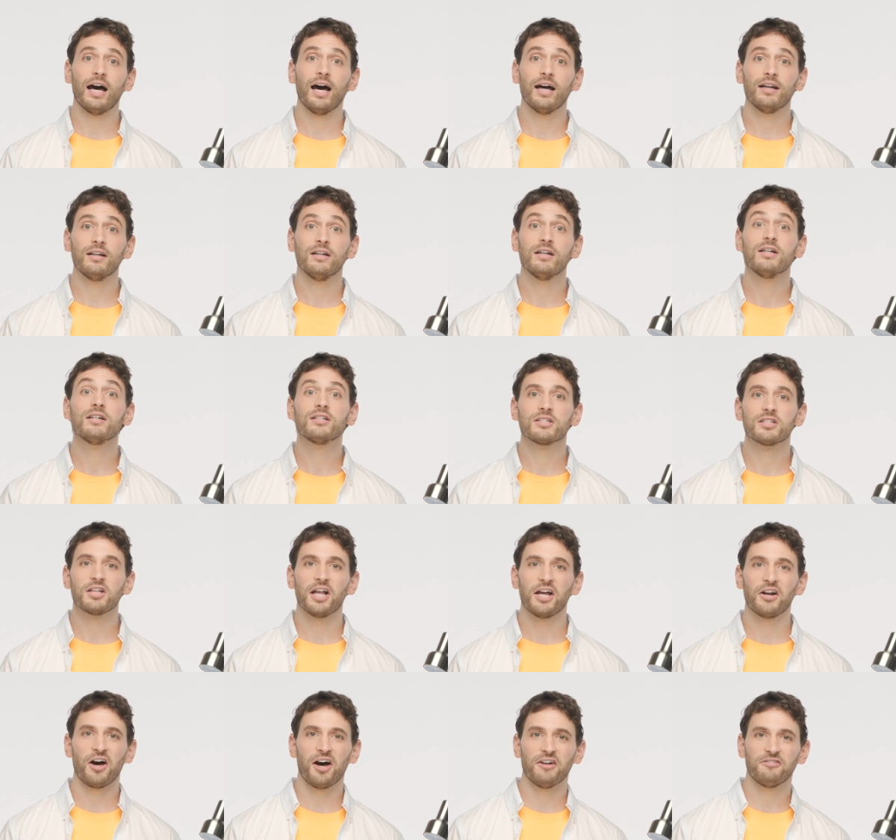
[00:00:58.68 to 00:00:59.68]
on,
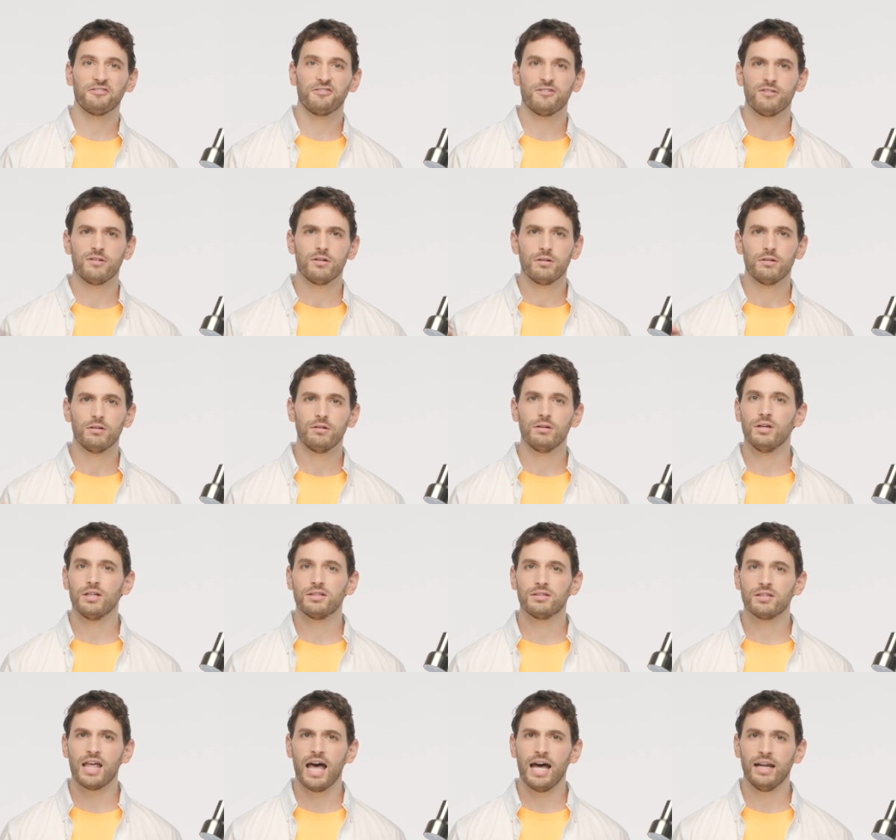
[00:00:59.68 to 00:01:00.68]
slide off,
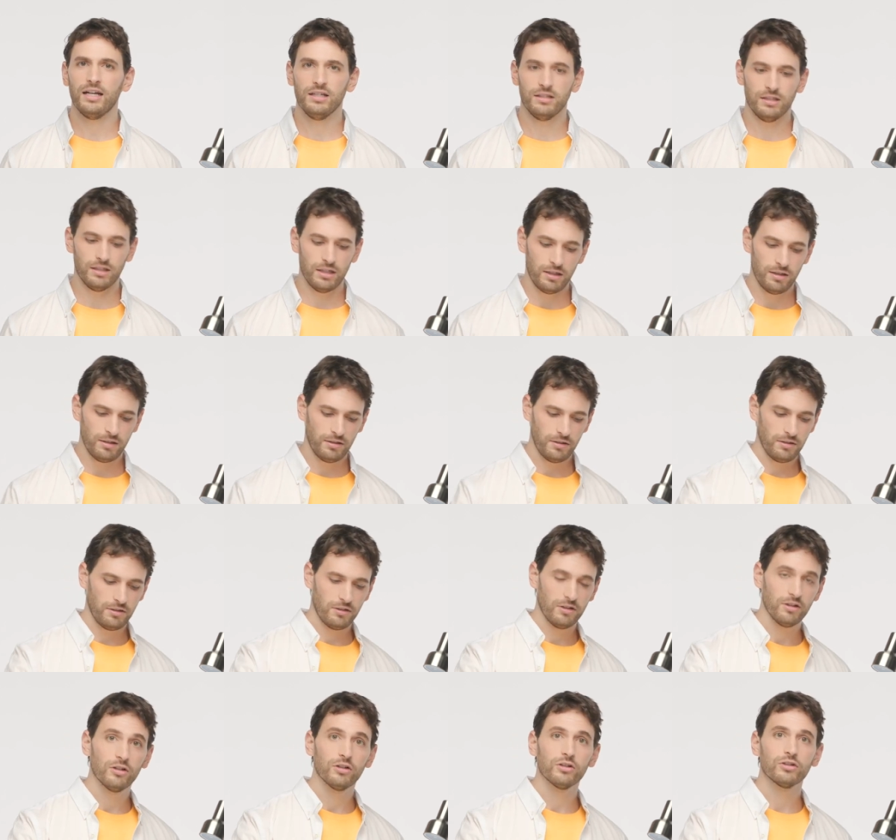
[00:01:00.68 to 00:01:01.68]
it's that easy.
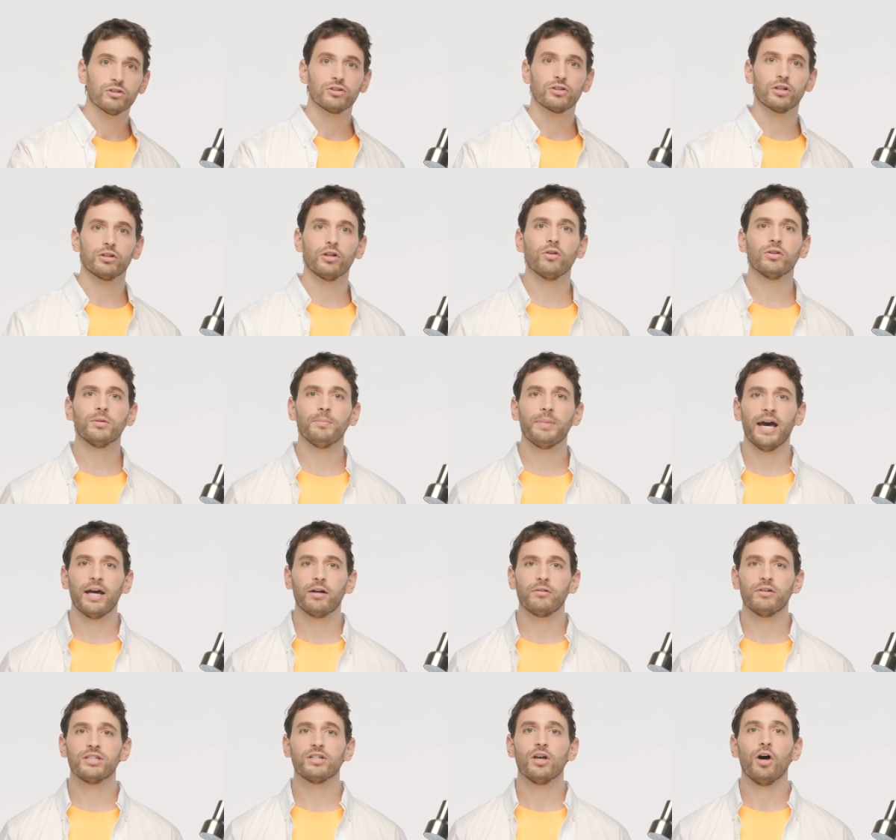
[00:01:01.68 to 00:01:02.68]
To load the
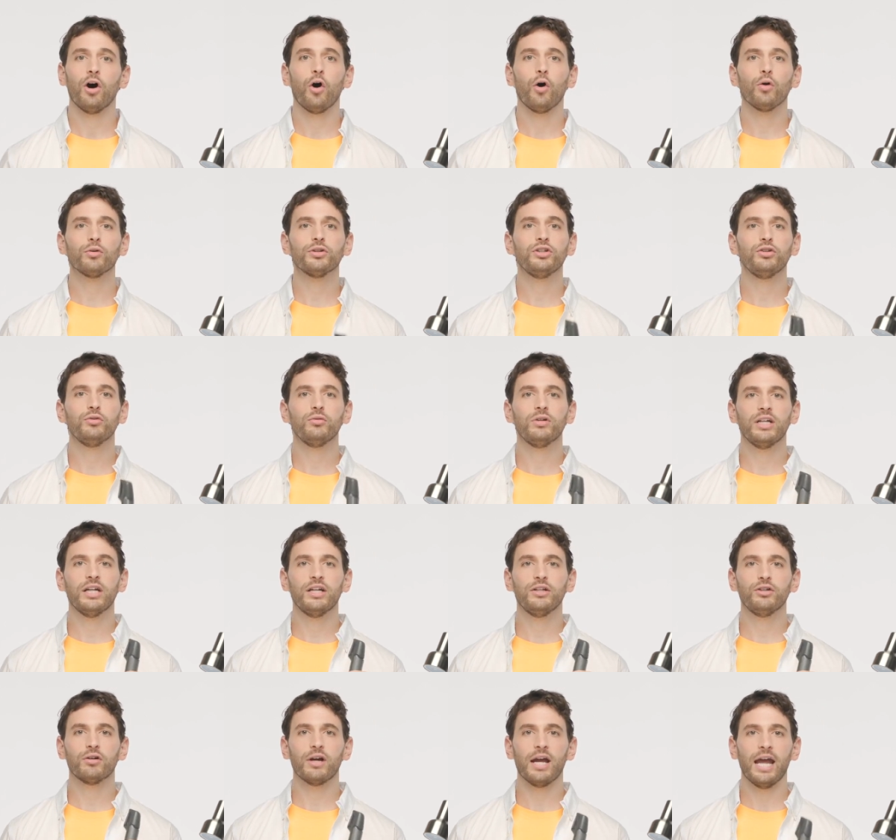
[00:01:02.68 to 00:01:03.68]
batteries, hold the unit
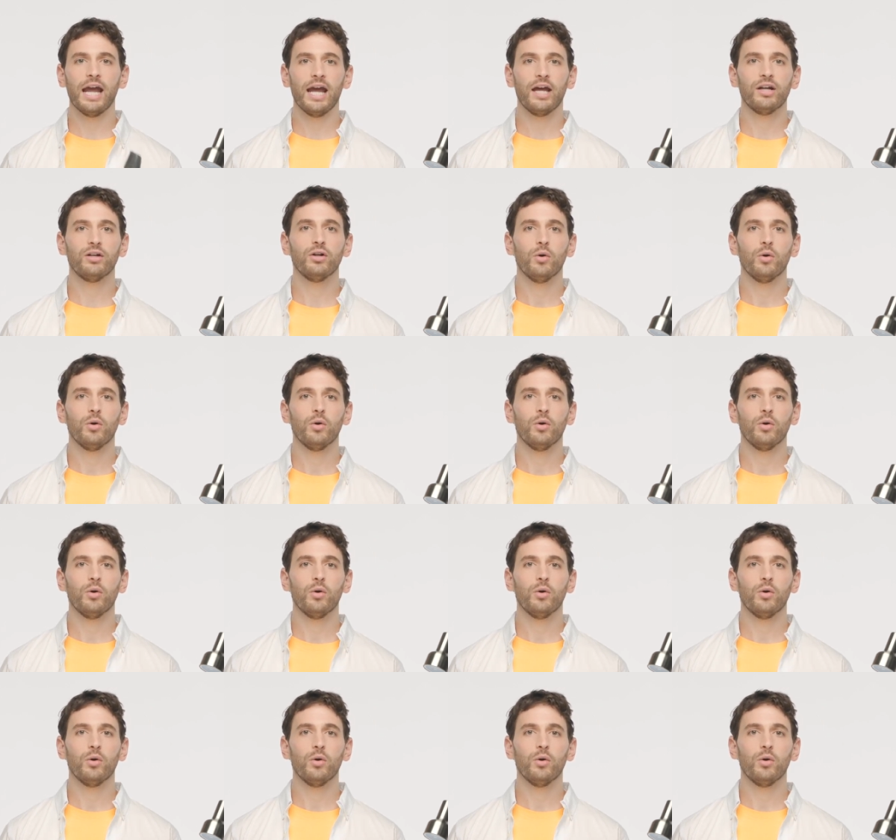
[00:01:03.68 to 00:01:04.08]
in your hand